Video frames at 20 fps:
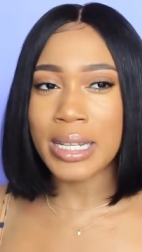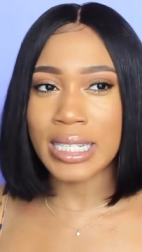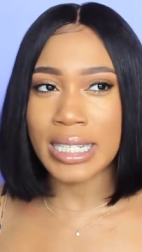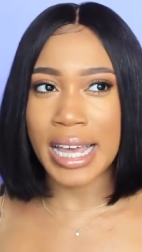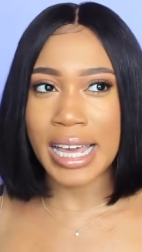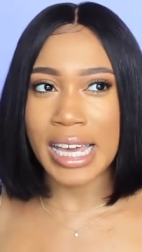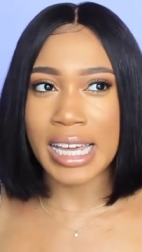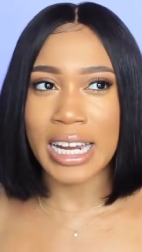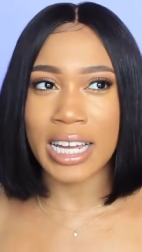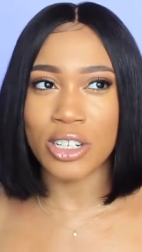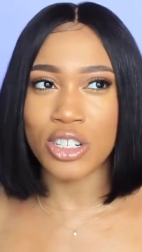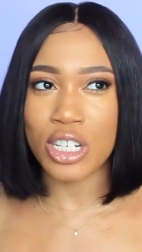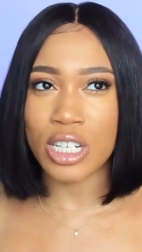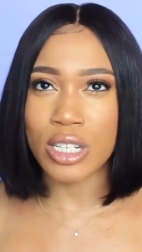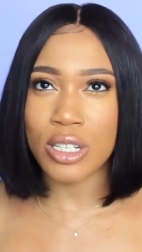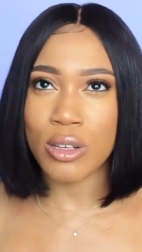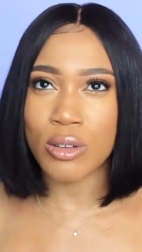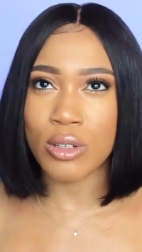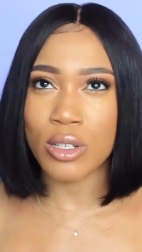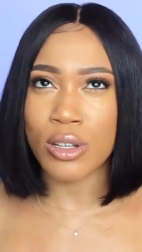mistaken, I
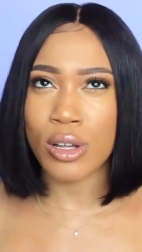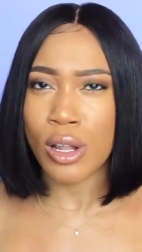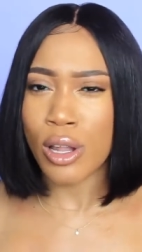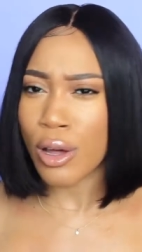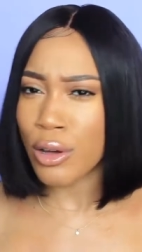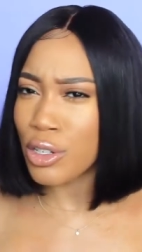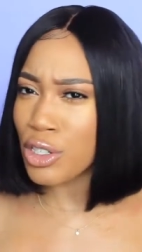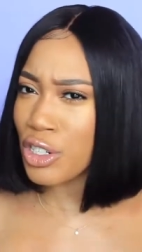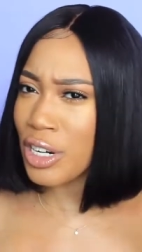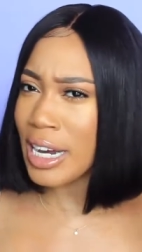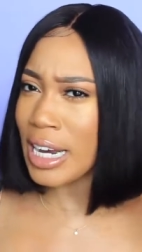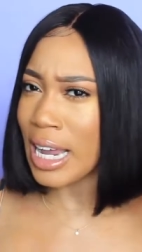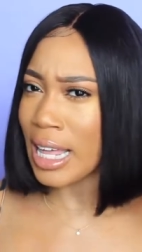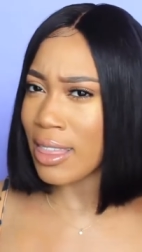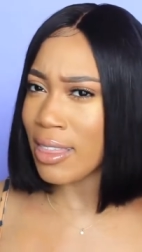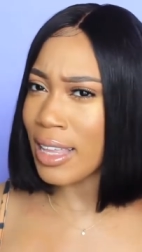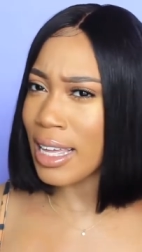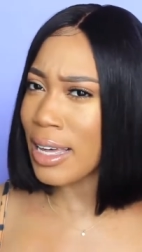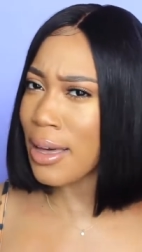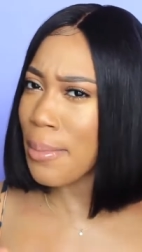just used the closure and I
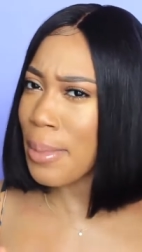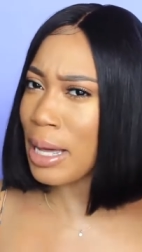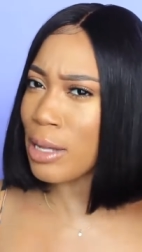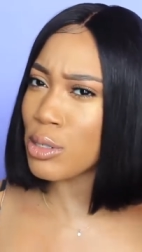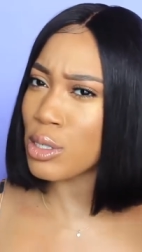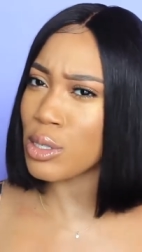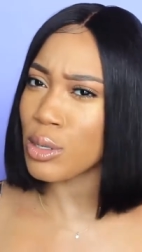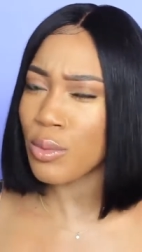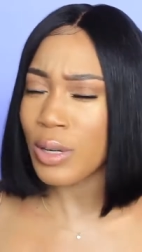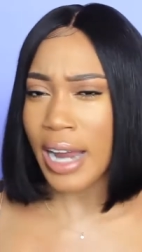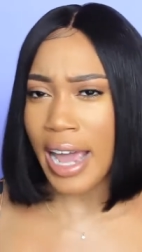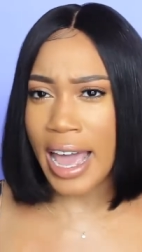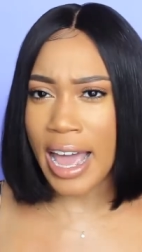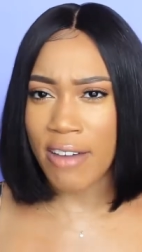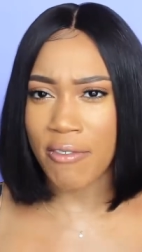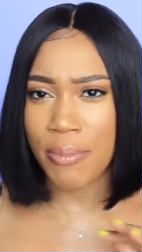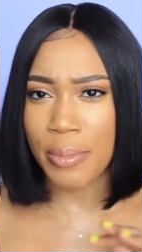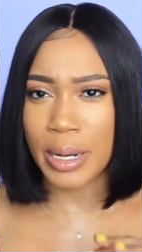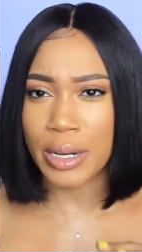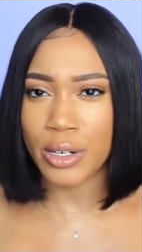think about two and a
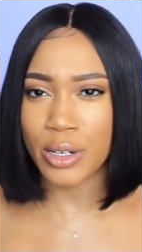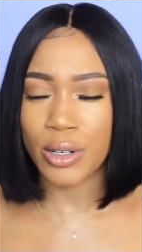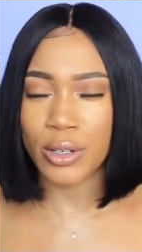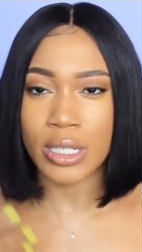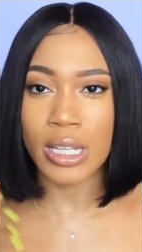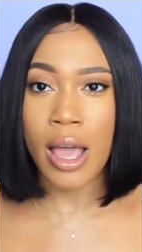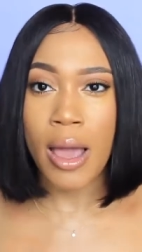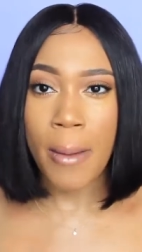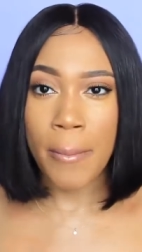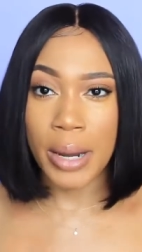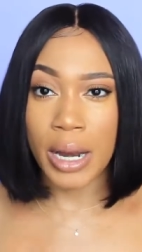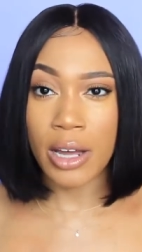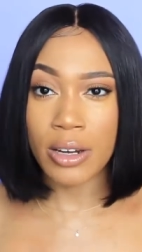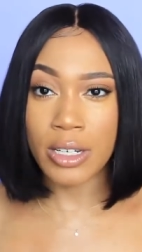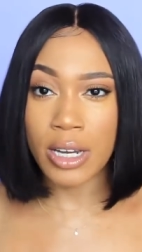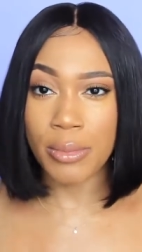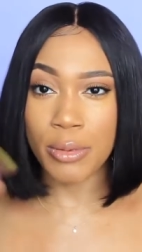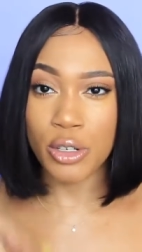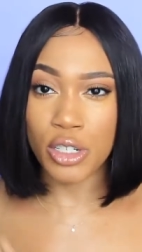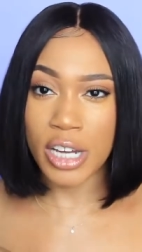half bundles, but I'll
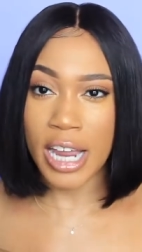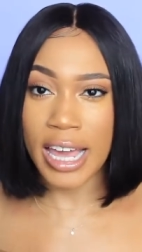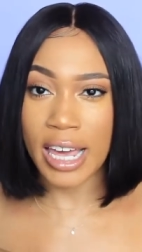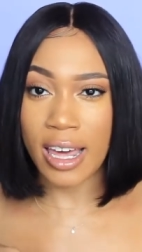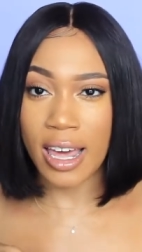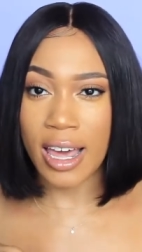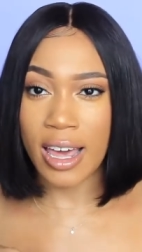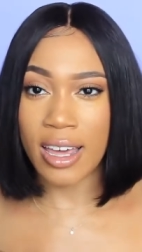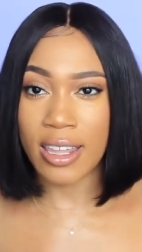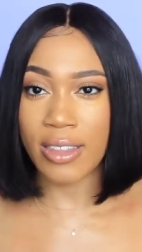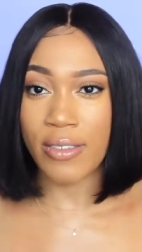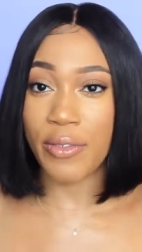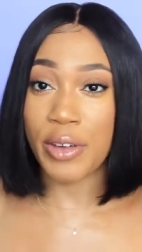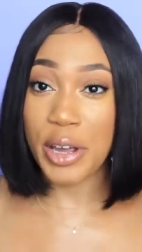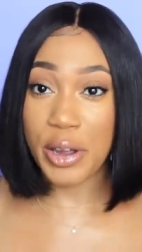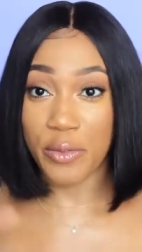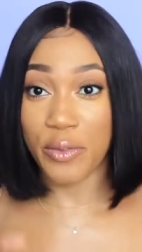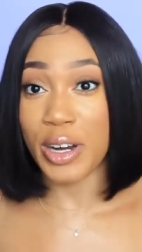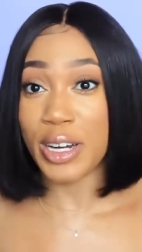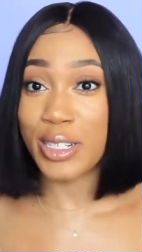double check uh, the
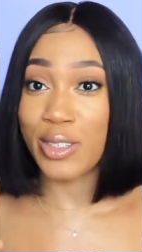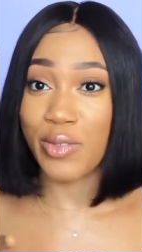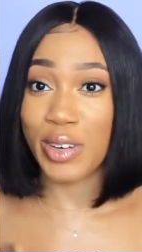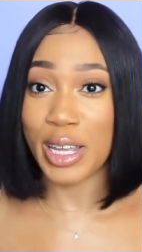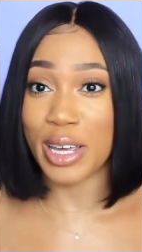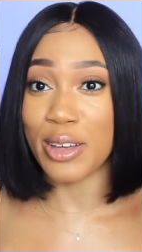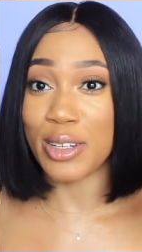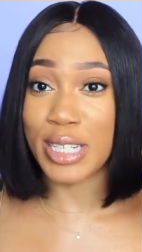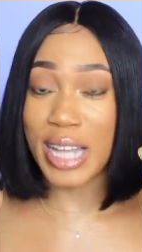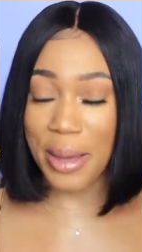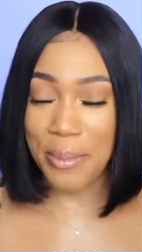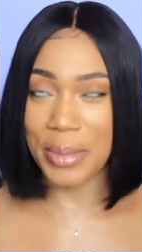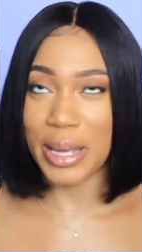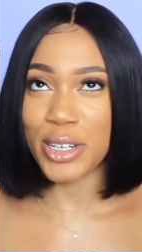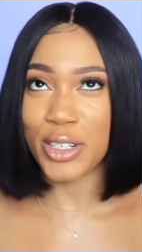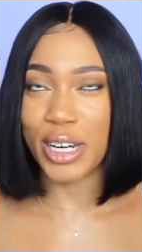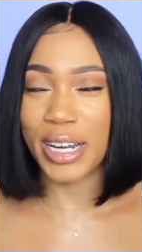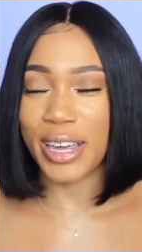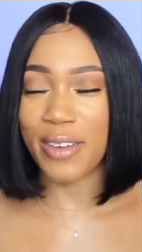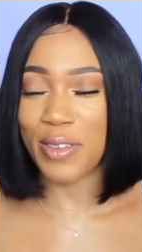very first video so I
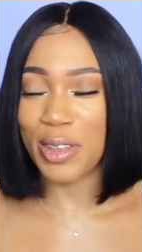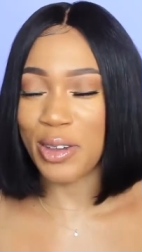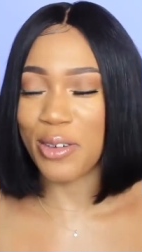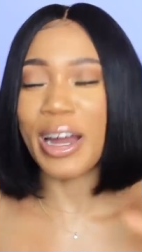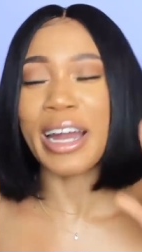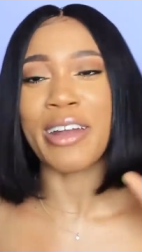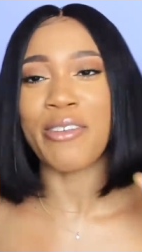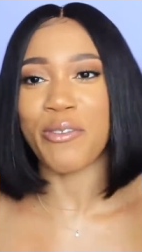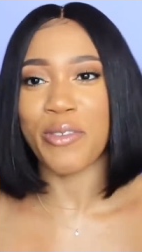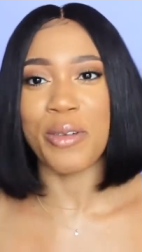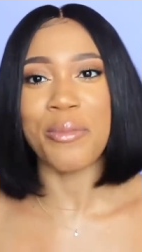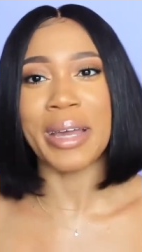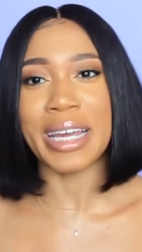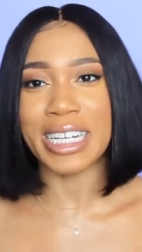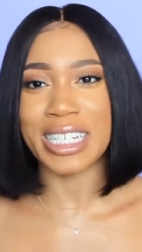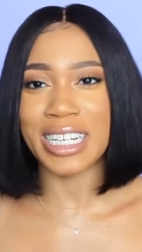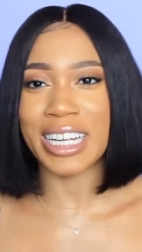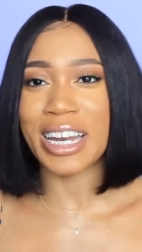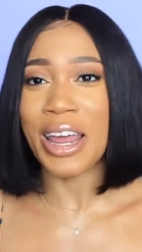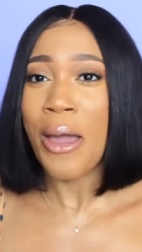make sure I give you the right
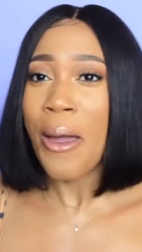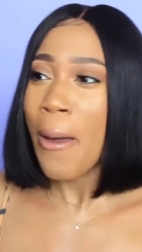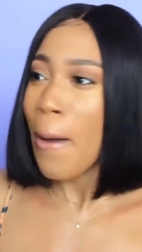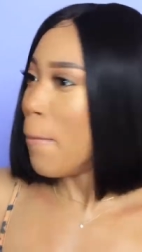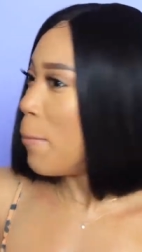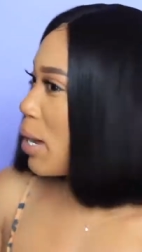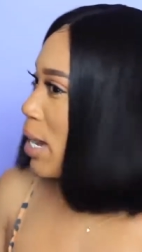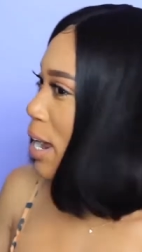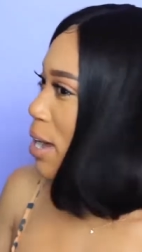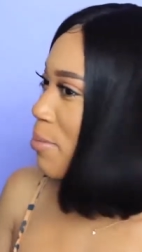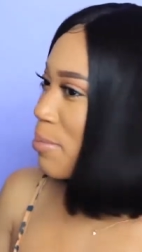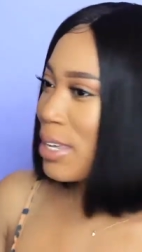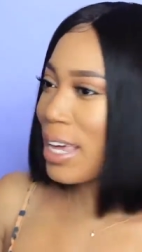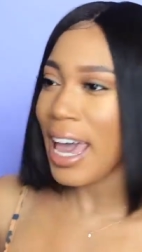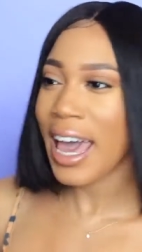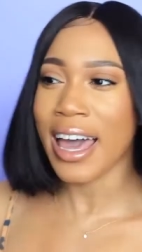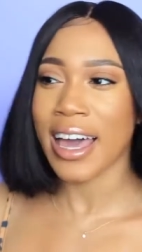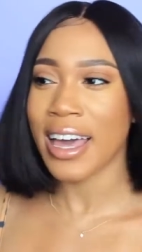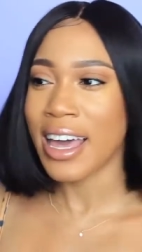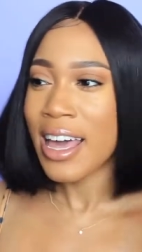information. But um,
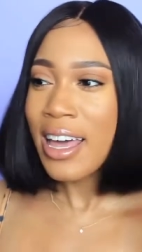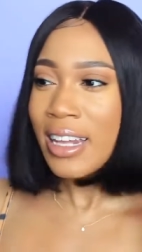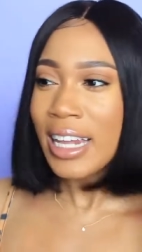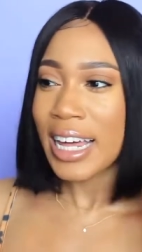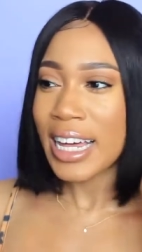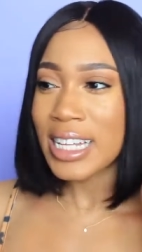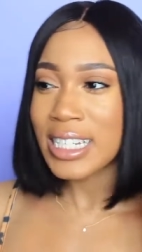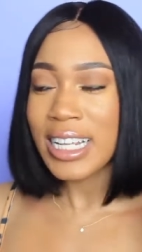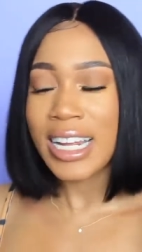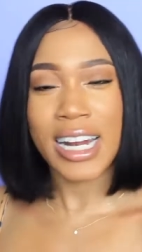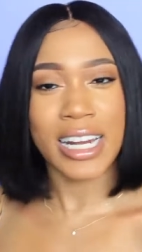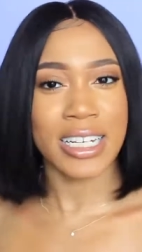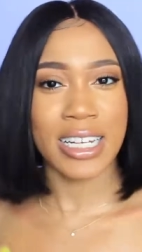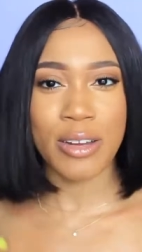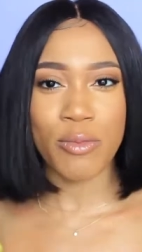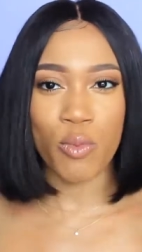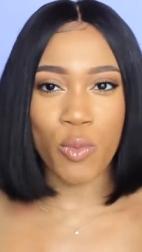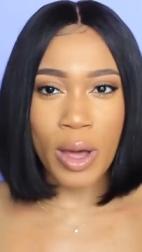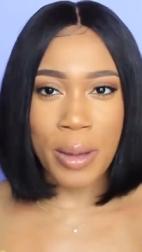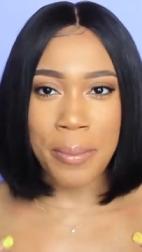yeah, like I said, I
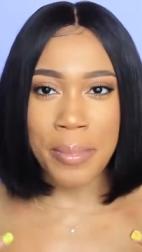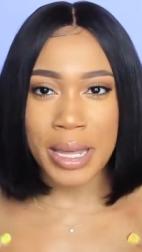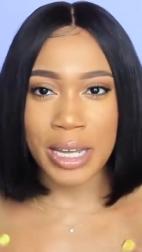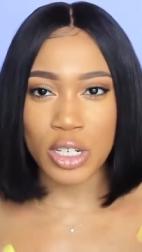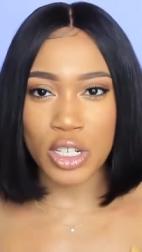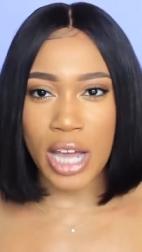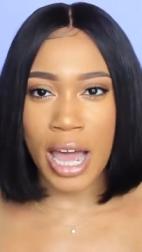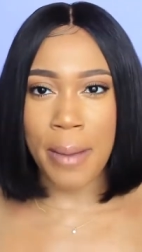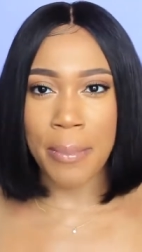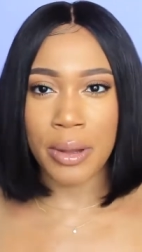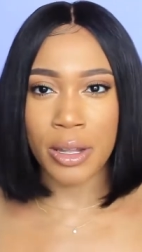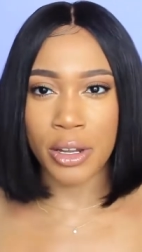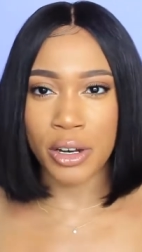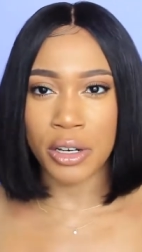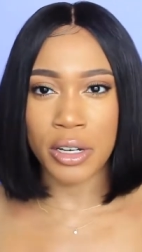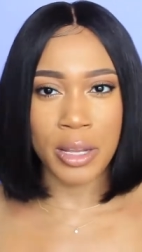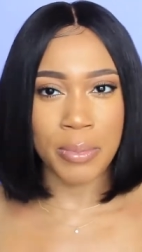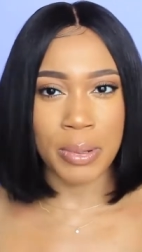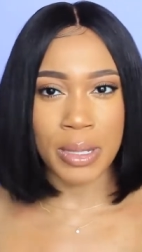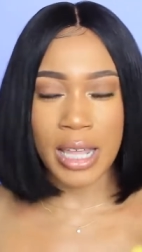did one big chop. I
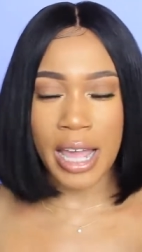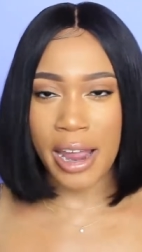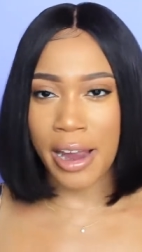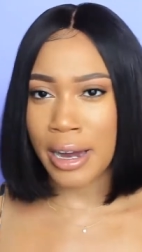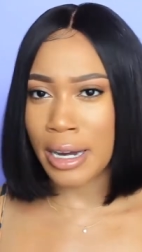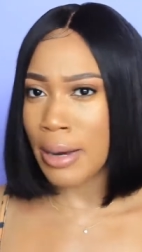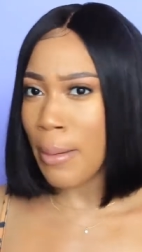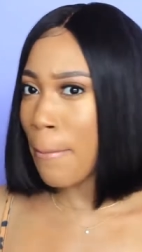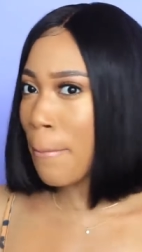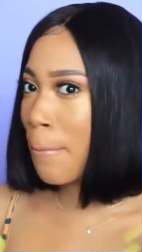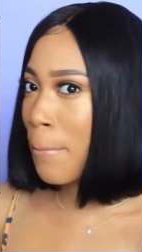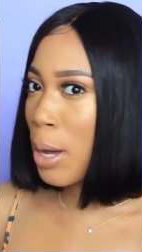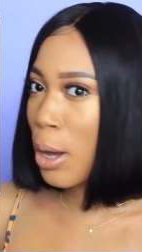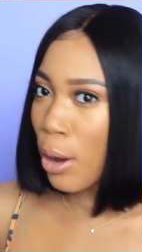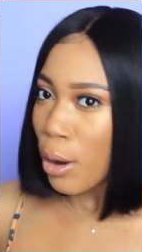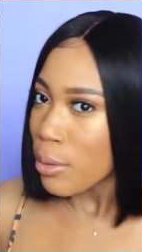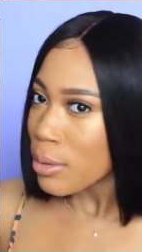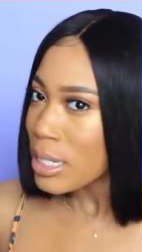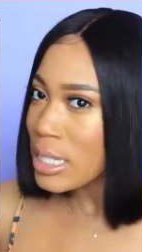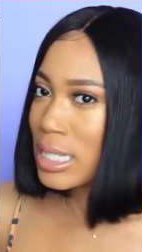literally put the hair in a
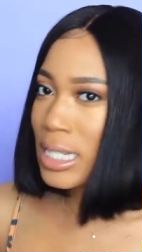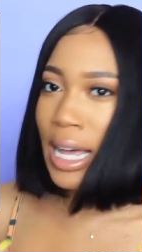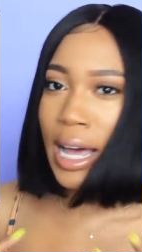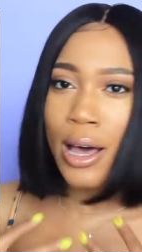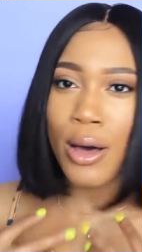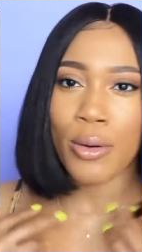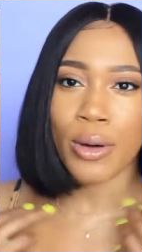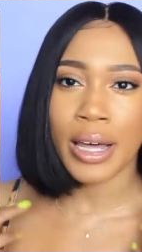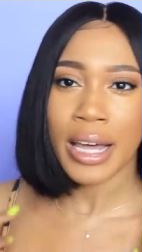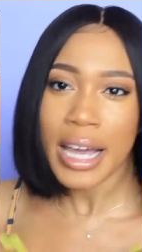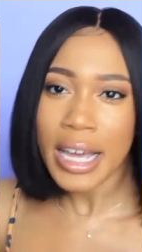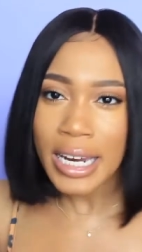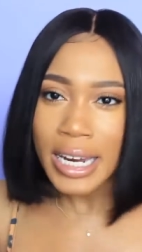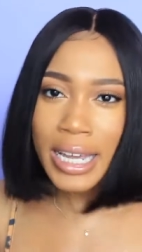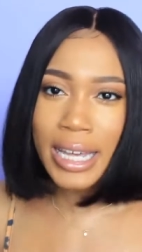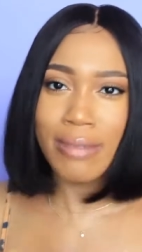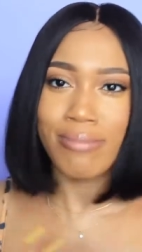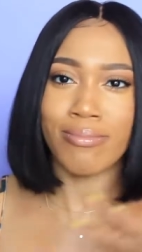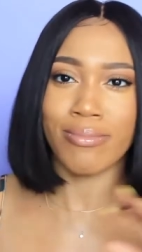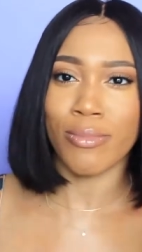ponytail, cut
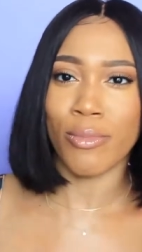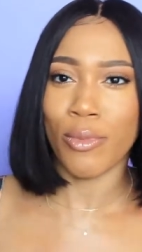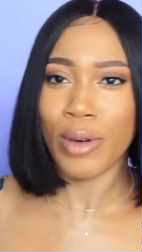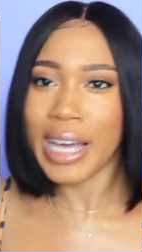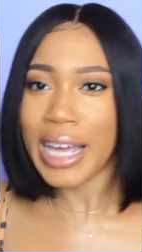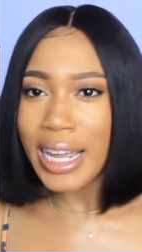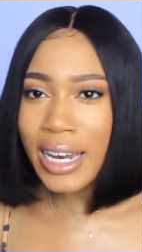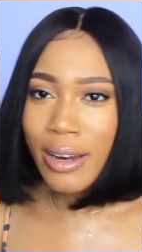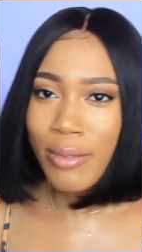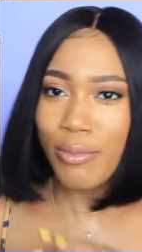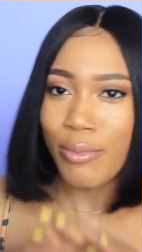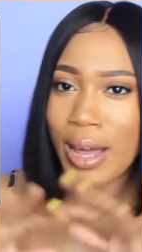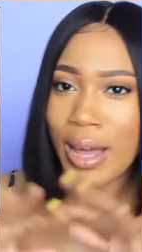it, went,